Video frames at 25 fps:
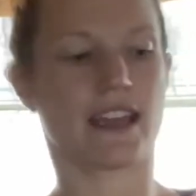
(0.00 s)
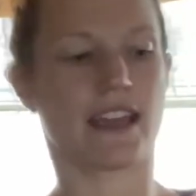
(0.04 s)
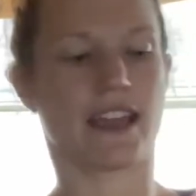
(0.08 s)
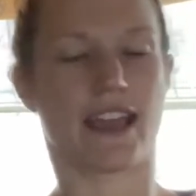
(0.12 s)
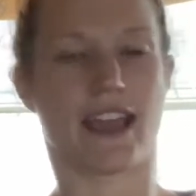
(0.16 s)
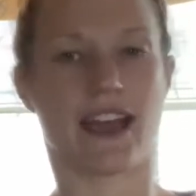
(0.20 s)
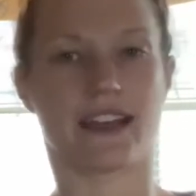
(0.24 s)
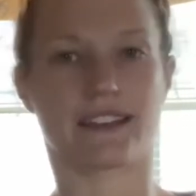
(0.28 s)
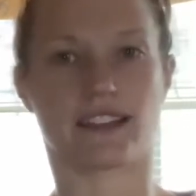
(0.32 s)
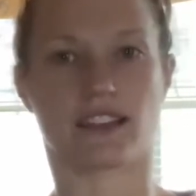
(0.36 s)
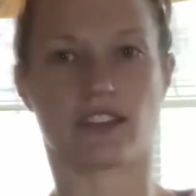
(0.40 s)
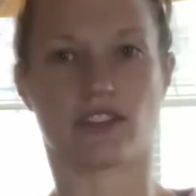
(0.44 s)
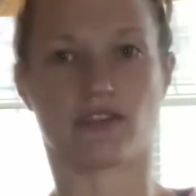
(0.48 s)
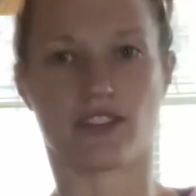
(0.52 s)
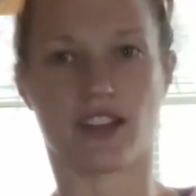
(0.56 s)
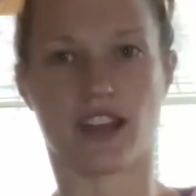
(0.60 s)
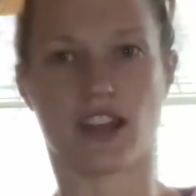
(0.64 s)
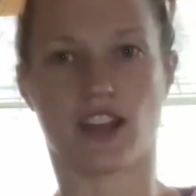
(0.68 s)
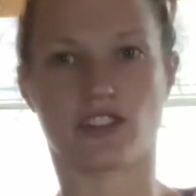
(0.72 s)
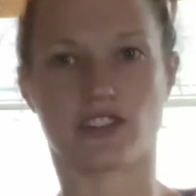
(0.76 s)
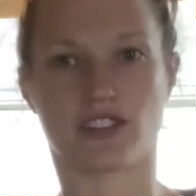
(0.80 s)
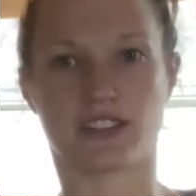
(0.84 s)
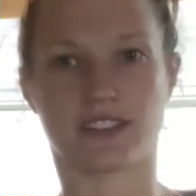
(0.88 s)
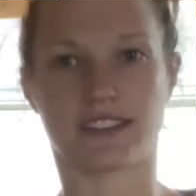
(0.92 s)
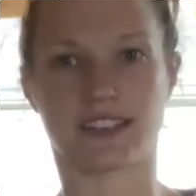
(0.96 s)
It has a three
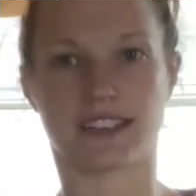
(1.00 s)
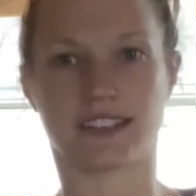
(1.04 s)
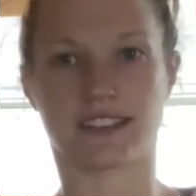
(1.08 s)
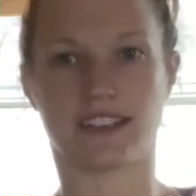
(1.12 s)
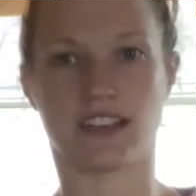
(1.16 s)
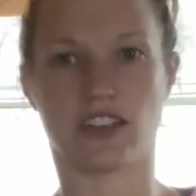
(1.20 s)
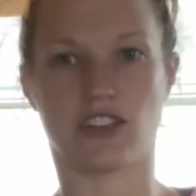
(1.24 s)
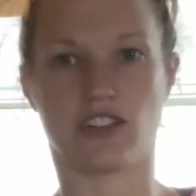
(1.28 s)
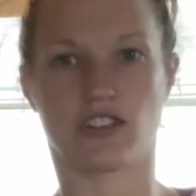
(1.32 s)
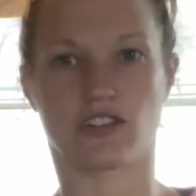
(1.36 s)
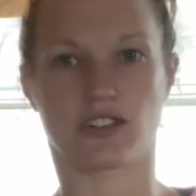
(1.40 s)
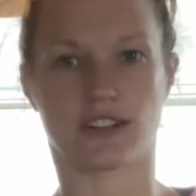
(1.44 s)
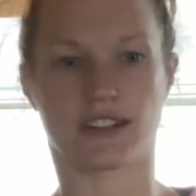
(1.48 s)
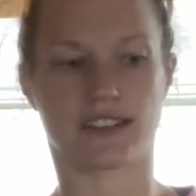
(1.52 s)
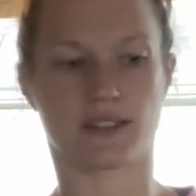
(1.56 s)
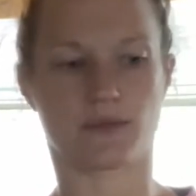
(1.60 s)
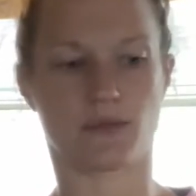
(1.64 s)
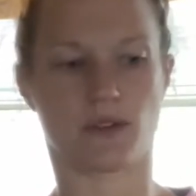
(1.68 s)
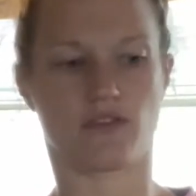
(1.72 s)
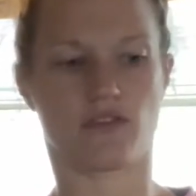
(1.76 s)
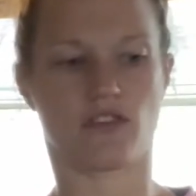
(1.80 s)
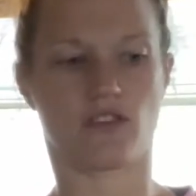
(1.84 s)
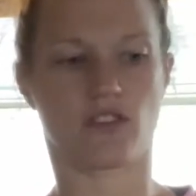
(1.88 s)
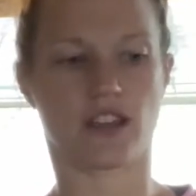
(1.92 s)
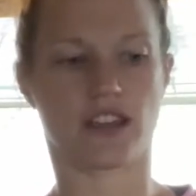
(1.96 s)
hundred sixty degree
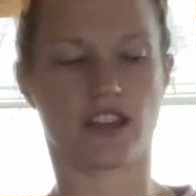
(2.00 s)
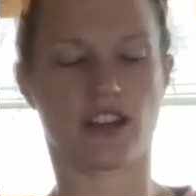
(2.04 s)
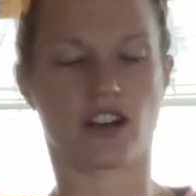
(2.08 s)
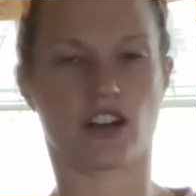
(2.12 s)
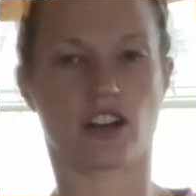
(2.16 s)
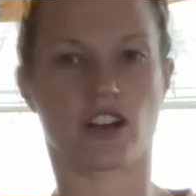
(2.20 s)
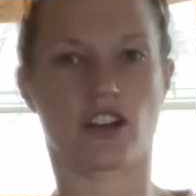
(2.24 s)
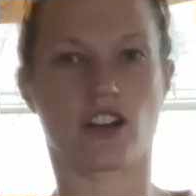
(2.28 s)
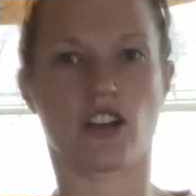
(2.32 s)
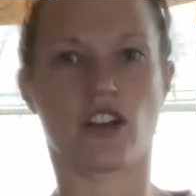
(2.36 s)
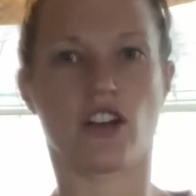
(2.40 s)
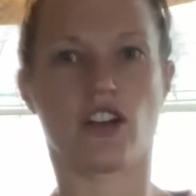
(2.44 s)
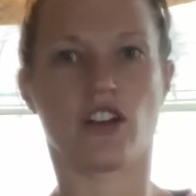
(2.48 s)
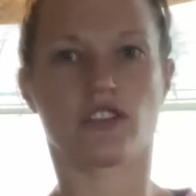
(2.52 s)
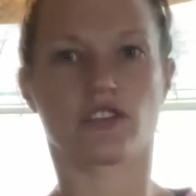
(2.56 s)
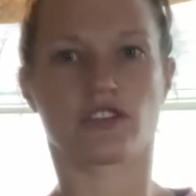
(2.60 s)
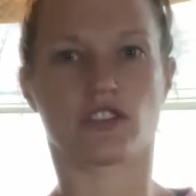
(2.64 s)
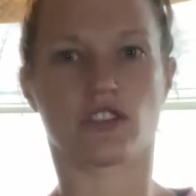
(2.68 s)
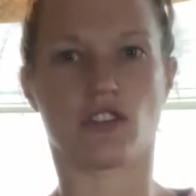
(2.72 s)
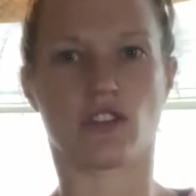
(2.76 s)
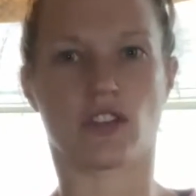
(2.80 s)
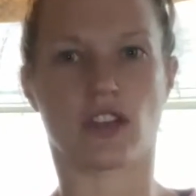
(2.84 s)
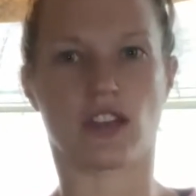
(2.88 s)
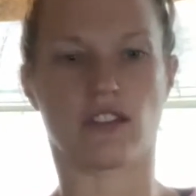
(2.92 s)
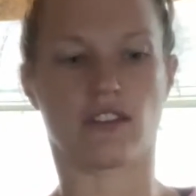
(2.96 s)
swivel here, so
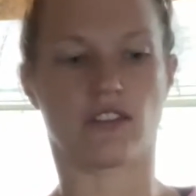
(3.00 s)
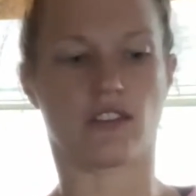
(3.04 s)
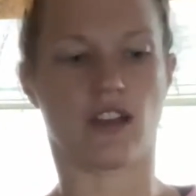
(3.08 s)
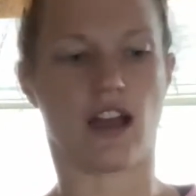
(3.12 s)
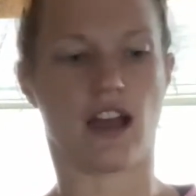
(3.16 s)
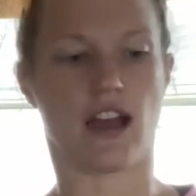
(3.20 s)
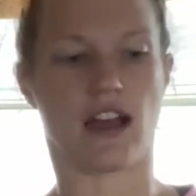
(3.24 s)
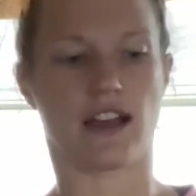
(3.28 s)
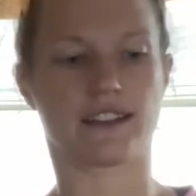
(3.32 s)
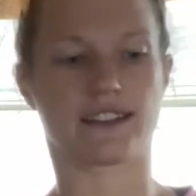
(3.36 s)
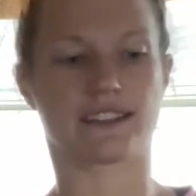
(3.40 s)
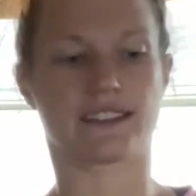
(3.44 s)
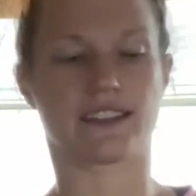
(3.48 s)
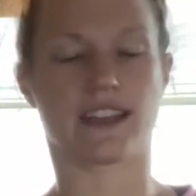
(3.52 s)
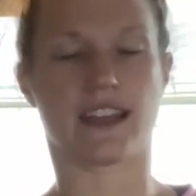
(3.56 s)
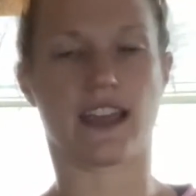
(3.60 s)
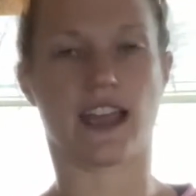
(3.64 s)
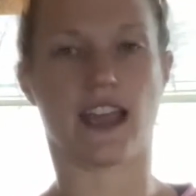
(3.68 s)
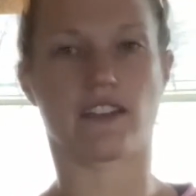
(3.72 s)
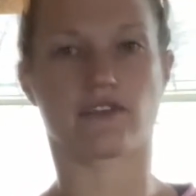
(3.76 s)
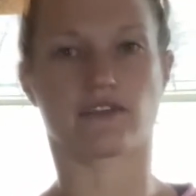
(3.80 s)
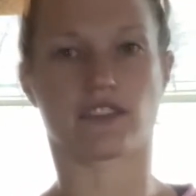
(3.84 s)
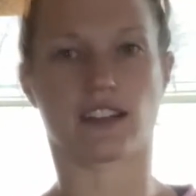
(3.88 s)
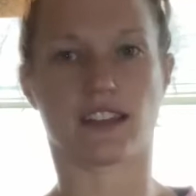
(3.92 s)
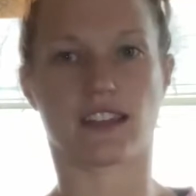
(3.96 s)
you can uh, see
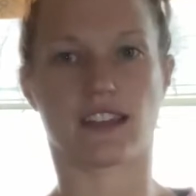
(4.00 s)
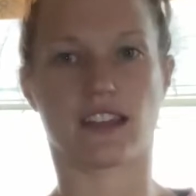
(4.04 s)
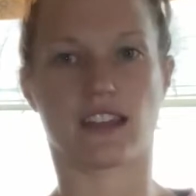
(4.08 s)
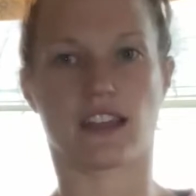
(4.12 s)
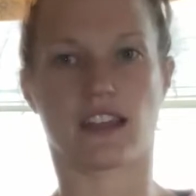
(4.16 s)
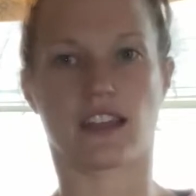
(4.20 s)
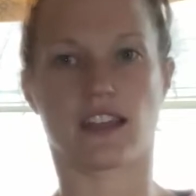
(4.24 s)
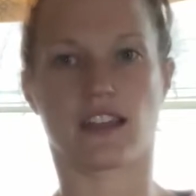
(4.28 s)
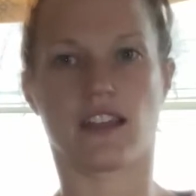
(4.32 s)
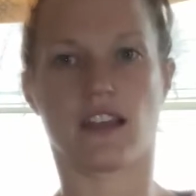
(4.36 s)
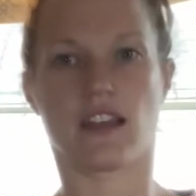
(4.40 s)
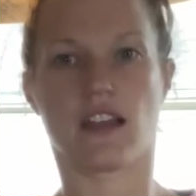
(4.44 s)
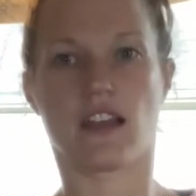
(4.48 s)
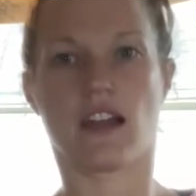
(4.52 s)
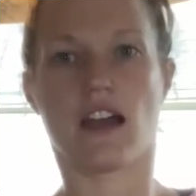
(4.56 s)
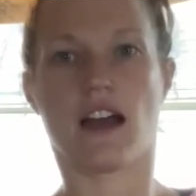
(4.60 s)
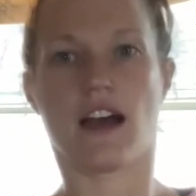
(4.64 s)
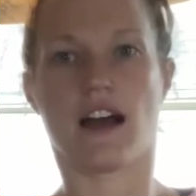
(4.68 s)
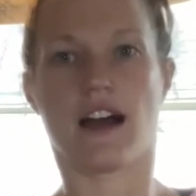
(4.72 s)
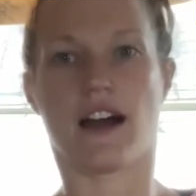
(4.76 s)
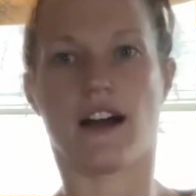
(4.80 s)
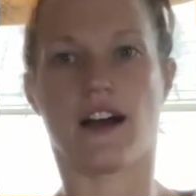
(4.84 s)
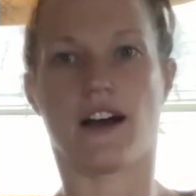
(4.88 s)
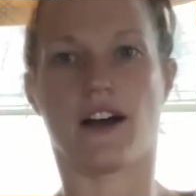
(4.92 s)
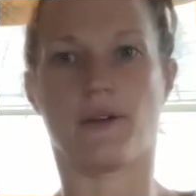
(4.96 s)
everything
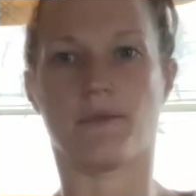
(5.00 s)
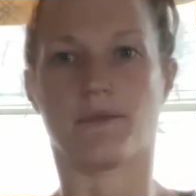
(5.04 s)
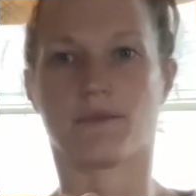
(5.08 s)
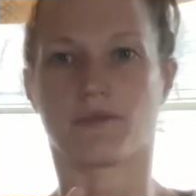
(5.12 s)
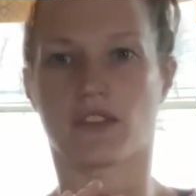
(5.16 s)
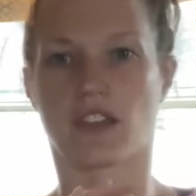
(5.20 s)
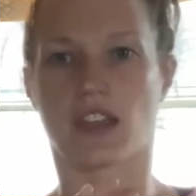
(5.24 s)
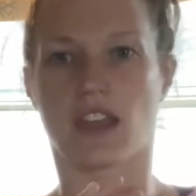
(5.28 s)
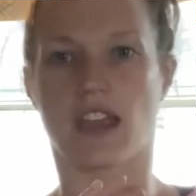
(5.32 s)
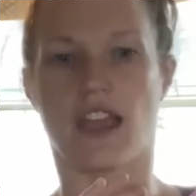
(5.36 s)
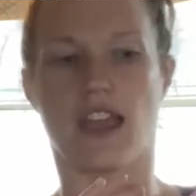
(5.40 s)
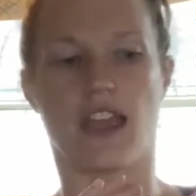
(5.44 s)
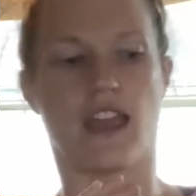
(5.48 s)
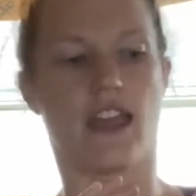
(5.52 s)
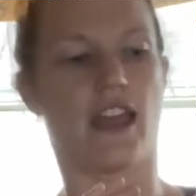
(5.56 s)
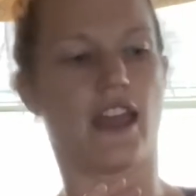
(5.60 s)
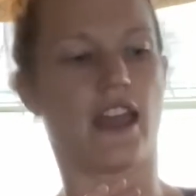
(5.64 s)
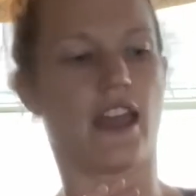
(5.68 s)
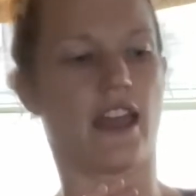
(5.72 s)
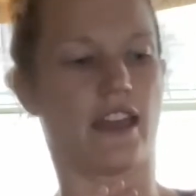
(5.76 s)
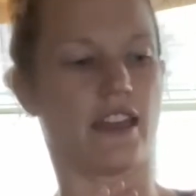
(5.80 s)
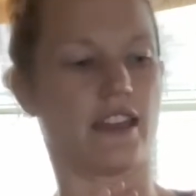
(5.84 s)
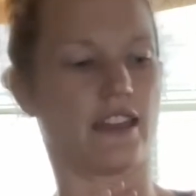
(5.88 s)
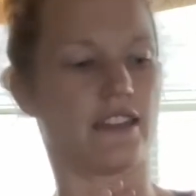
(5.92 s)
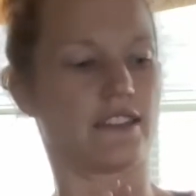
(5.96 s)
um,
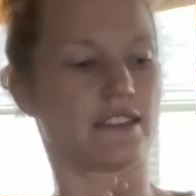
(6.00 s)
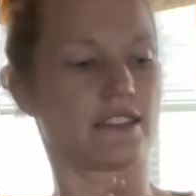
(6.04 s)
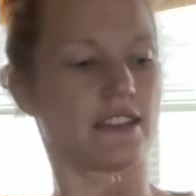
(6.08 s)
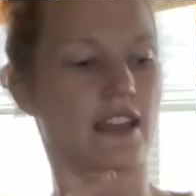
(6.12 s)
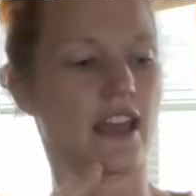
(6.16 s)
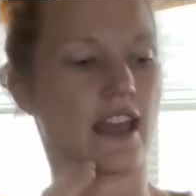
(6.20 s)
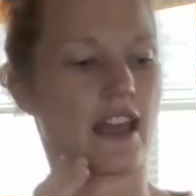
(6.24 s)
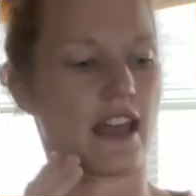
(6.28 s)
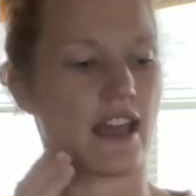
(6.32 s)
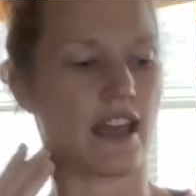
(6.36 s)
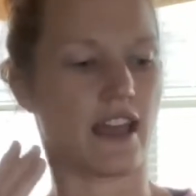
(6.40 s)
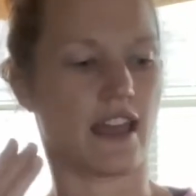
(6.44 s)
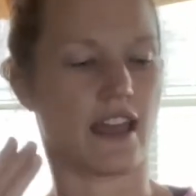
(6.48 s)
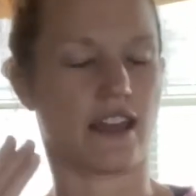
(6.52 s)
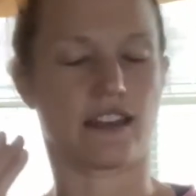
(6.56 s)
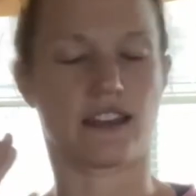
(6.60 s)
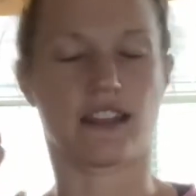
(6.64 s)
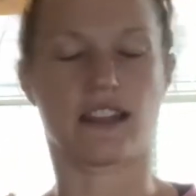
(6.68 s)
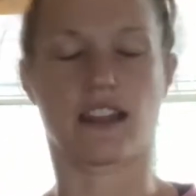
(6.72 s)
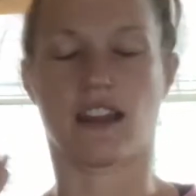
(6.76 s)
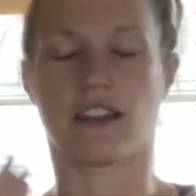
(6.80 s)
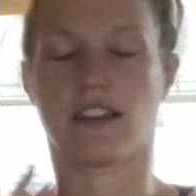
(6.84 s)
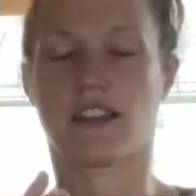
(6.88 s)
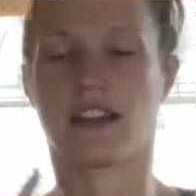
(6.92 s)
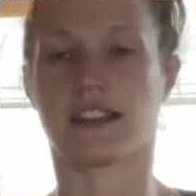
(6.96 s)
and and
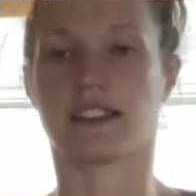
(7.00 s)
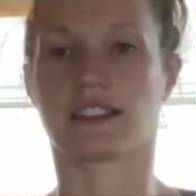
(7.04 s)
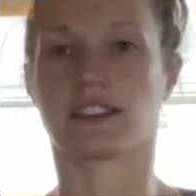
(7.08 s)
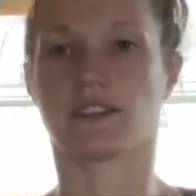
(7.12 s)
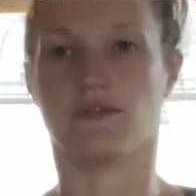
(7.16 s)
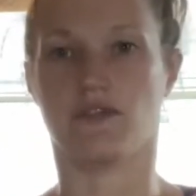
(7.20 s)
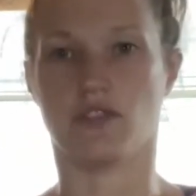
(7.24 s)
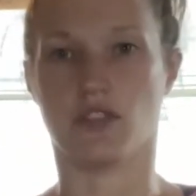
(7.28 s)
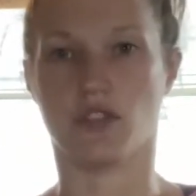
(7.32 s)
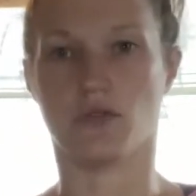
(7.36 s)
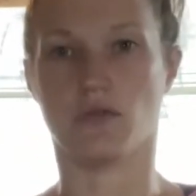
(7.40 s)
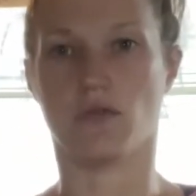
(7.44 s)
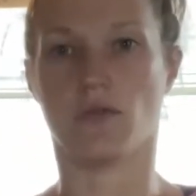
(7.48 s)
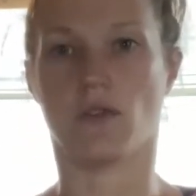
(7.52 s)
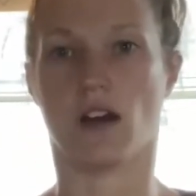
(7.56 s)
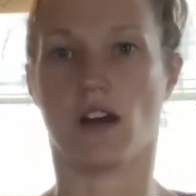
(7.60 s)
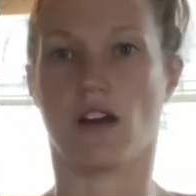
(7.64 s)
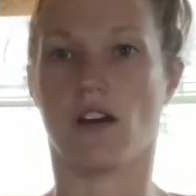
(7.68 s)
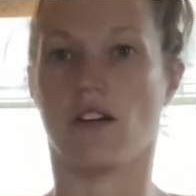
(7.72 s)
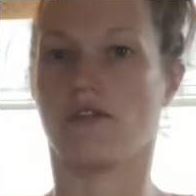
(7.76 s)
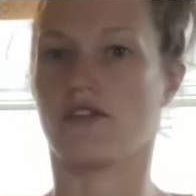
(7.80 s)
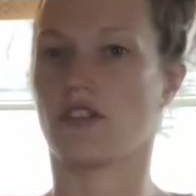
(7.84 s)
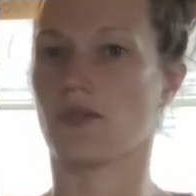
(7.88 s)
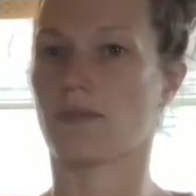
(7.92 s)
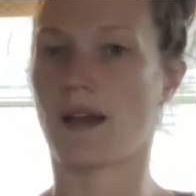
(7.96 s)
get a nice view
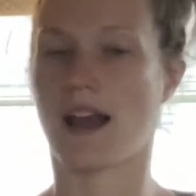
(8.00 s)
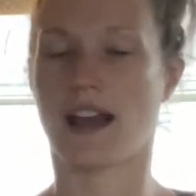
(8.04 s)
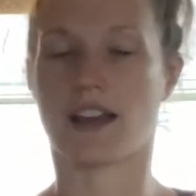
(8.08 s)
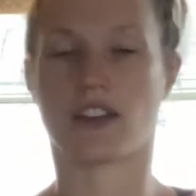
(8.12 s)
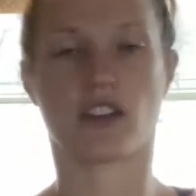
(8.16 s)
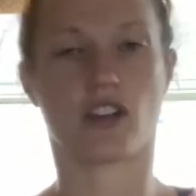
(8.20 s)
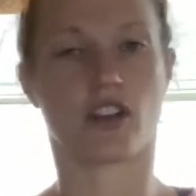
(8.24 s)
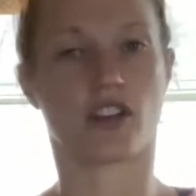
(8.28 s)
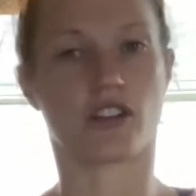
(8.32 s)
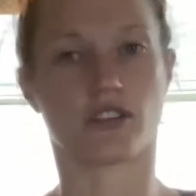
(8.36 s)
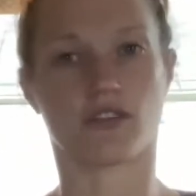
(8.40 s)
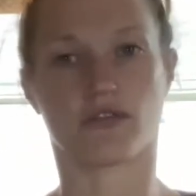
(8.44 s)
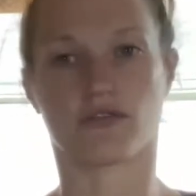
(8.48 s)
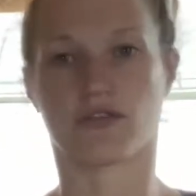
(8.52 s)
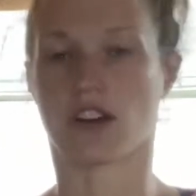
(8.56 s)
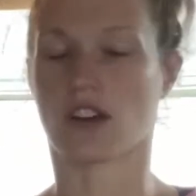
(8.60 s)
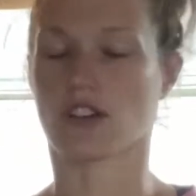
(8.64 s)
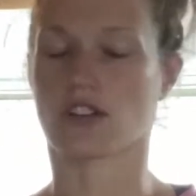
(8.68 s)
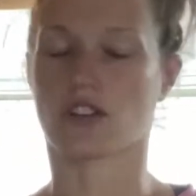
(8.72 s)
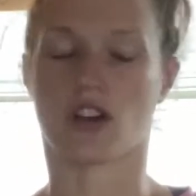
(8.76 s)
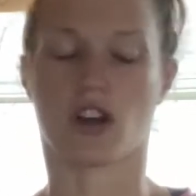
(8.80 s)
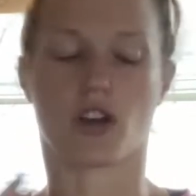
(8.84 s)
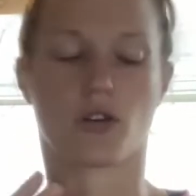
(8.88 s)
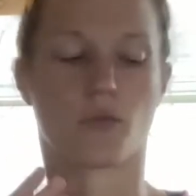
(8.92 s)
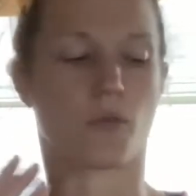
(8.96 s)
of your backyard, your front
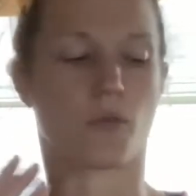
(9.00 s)
yard,